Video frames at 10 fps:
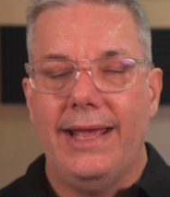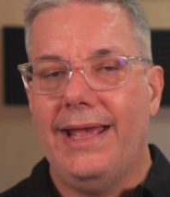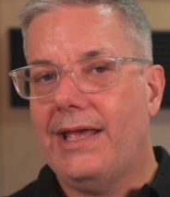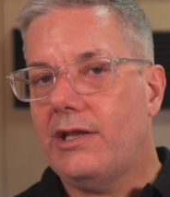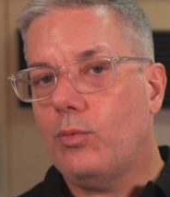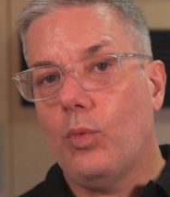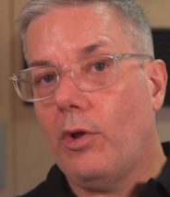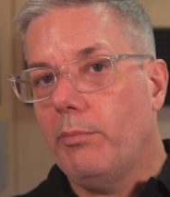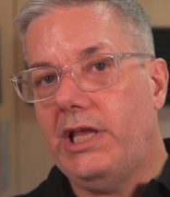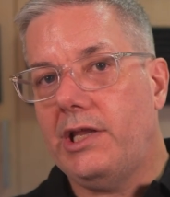And
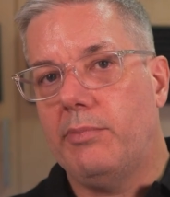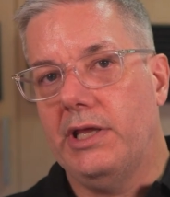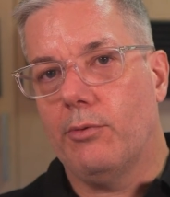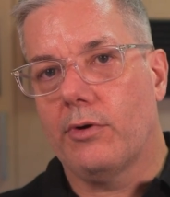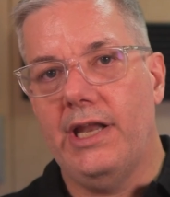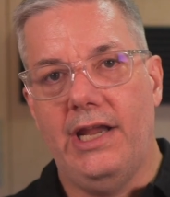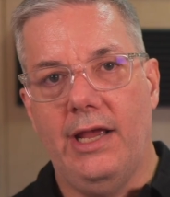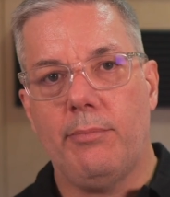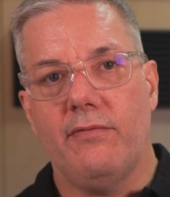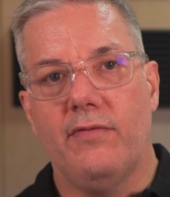well-meaning people can
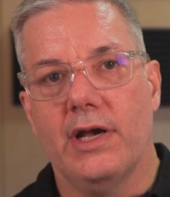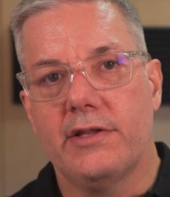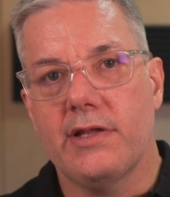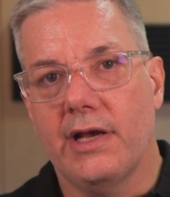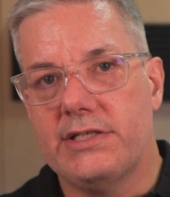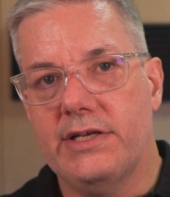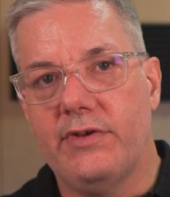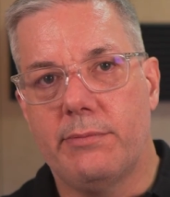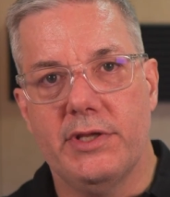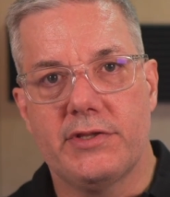amplify
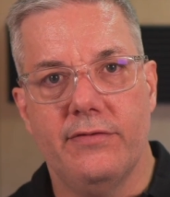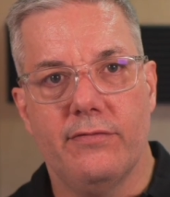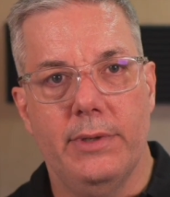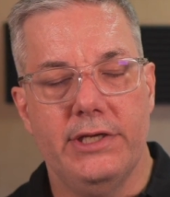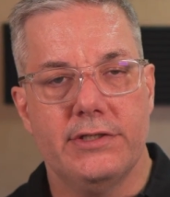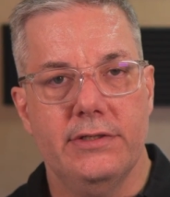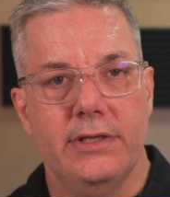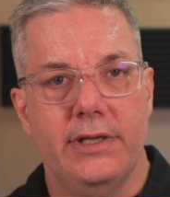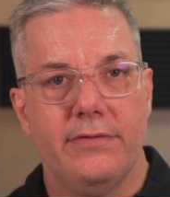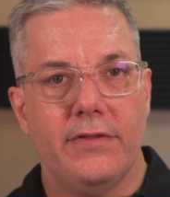scientific misinformation
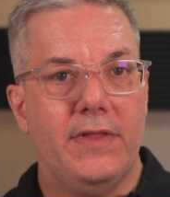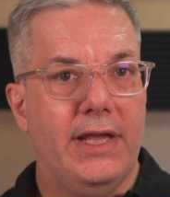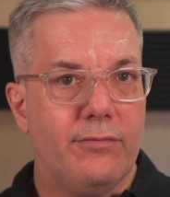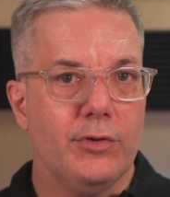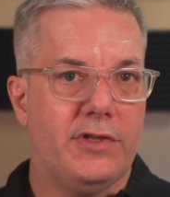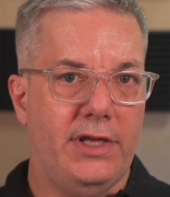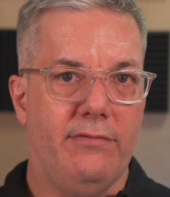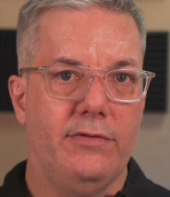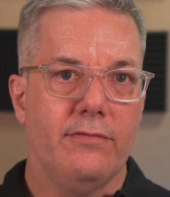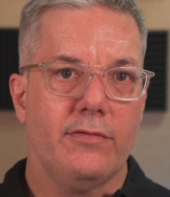that they've
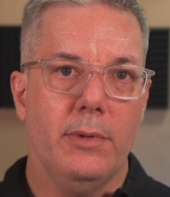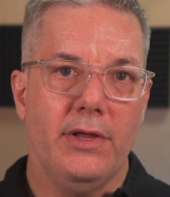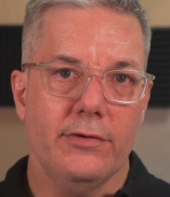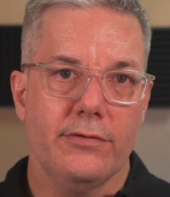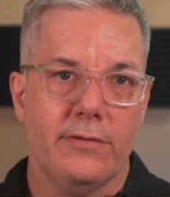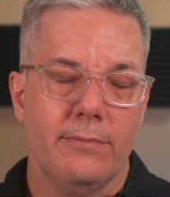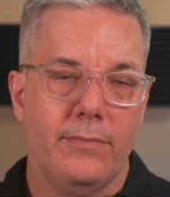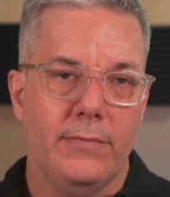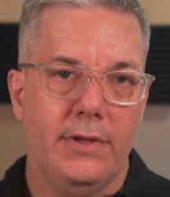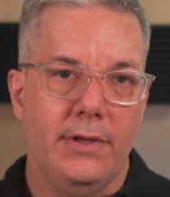received from others.
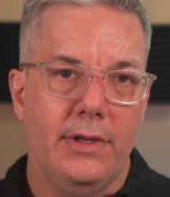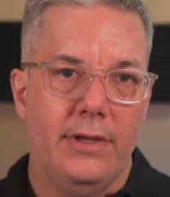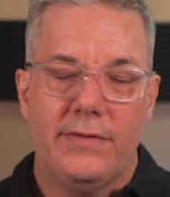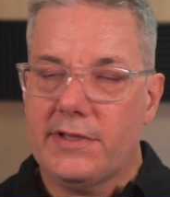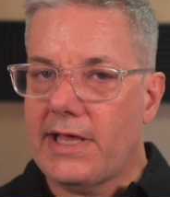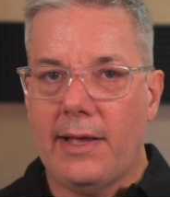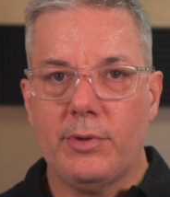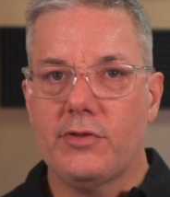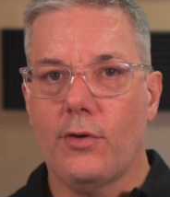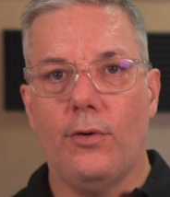This
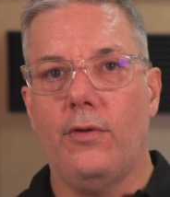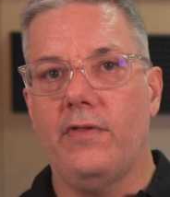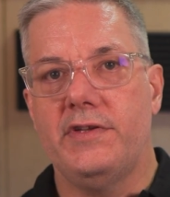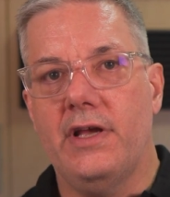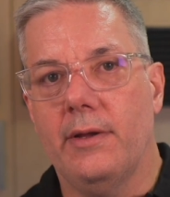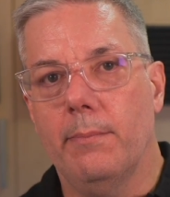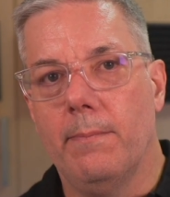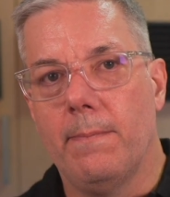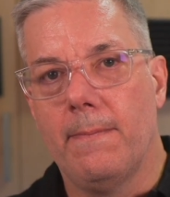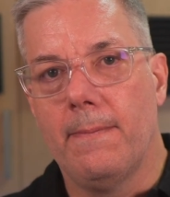happens all the time.
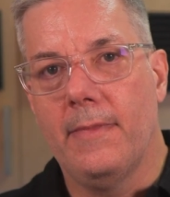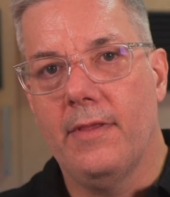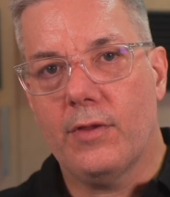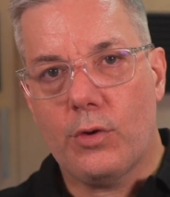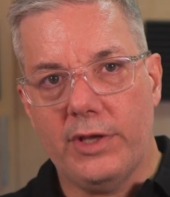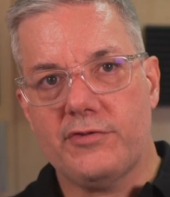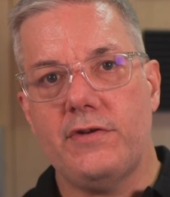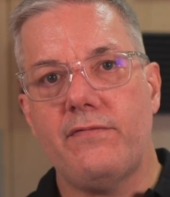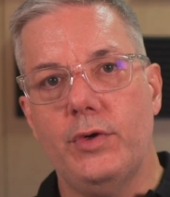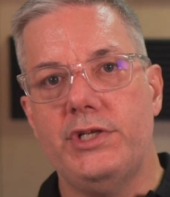The
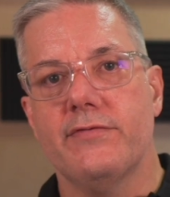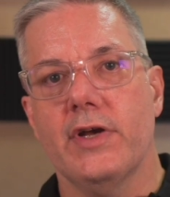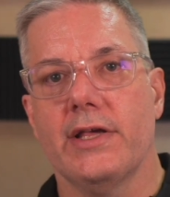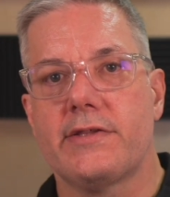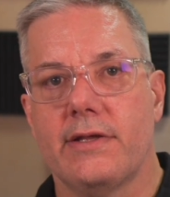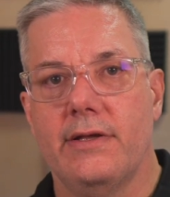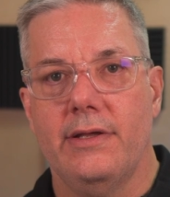question for each of us